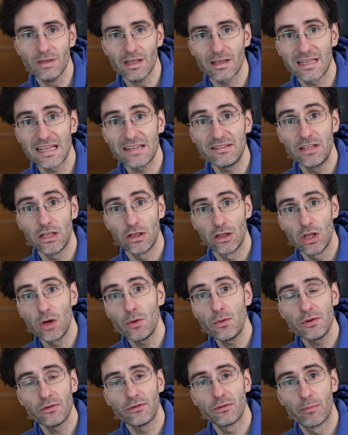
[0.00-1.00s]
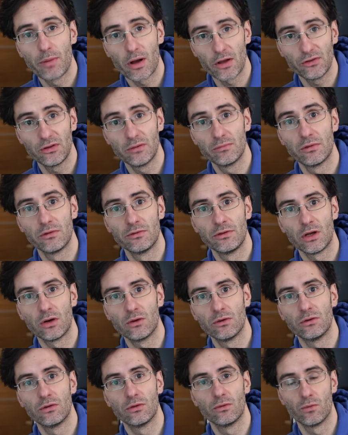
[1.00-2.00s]
That's the lowest possible
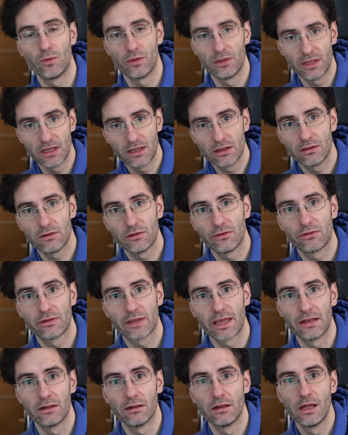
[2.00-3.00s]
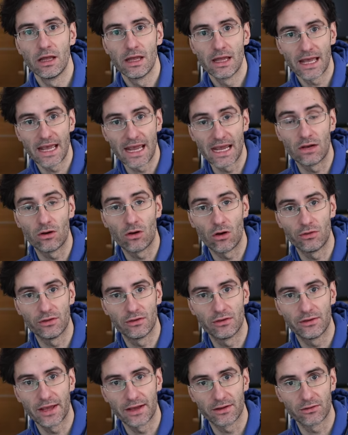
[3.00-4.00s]
note within the scale and on
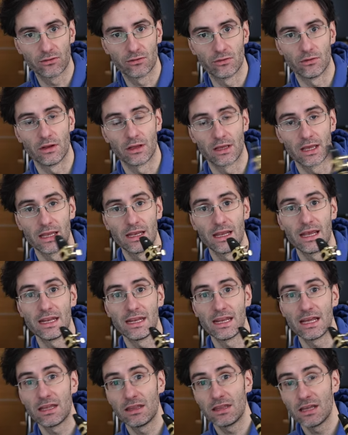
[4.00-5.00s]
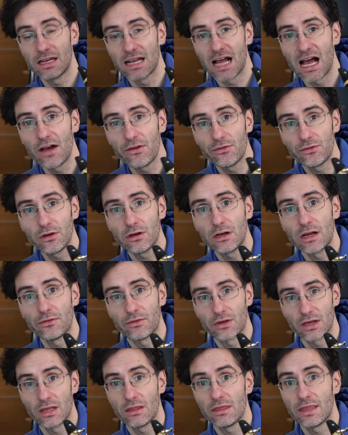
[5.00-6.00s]
the saxophone, okay? And then after I've
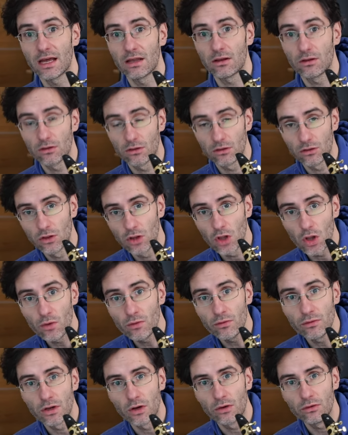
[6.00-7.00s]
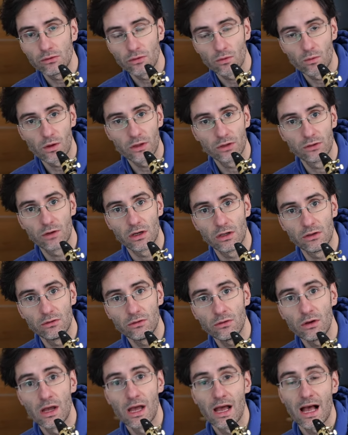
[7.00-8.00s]
hit that low note, what do?
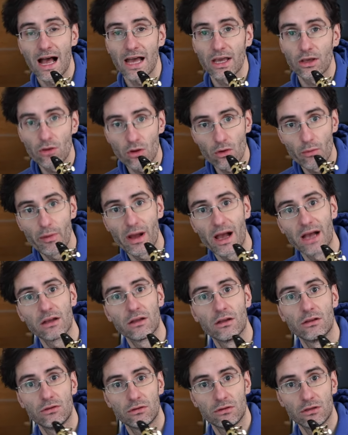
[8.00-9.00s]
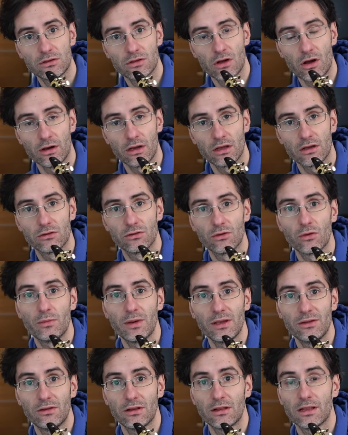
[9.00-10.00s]
I go back to the tonic, so
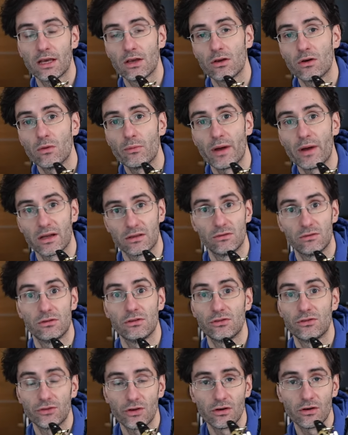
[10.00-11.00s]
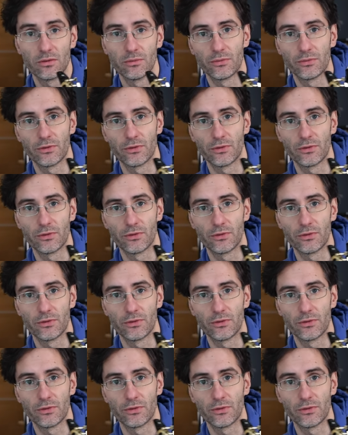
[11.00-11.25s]
basically I go back to the starting